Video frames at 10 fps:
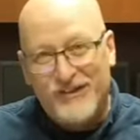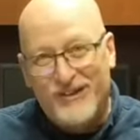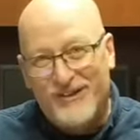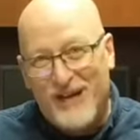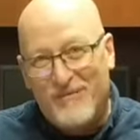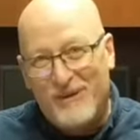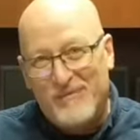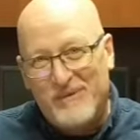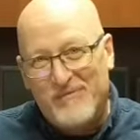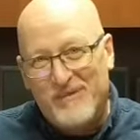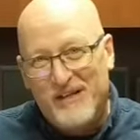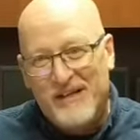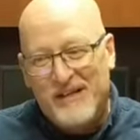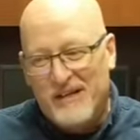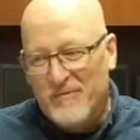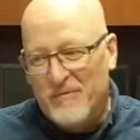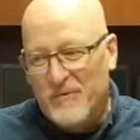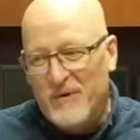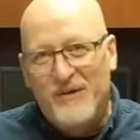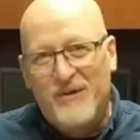Um, we don't like to think
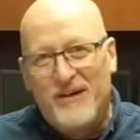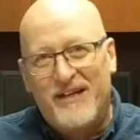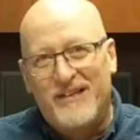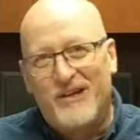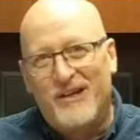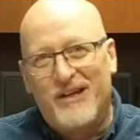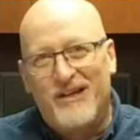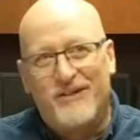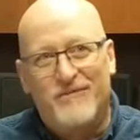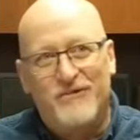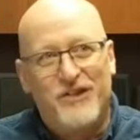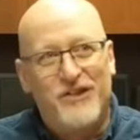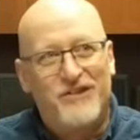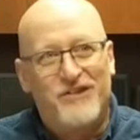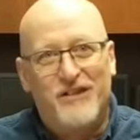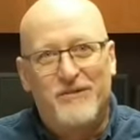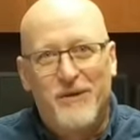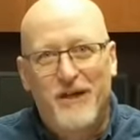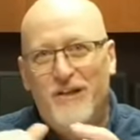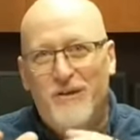of Jesus as mingling with who he
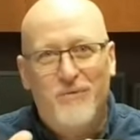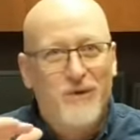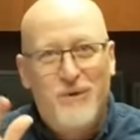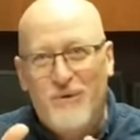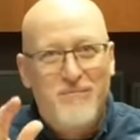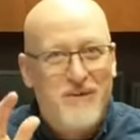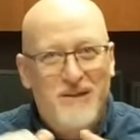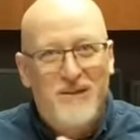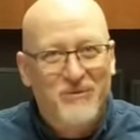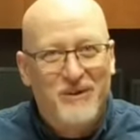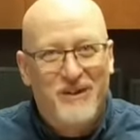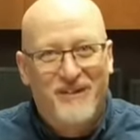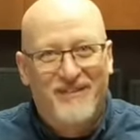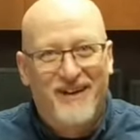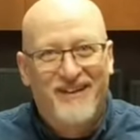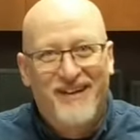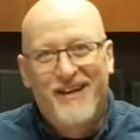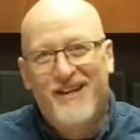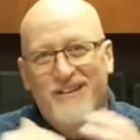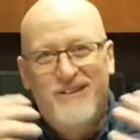mingled with, right? At least the church
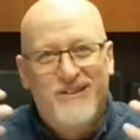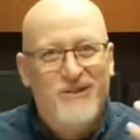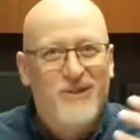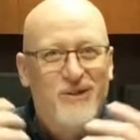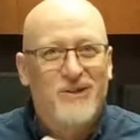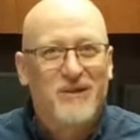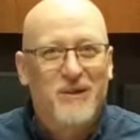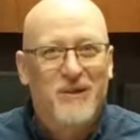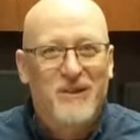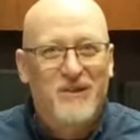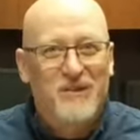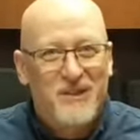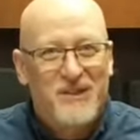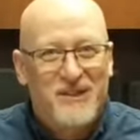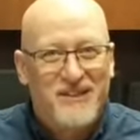typically and traditionally doesn't care for that.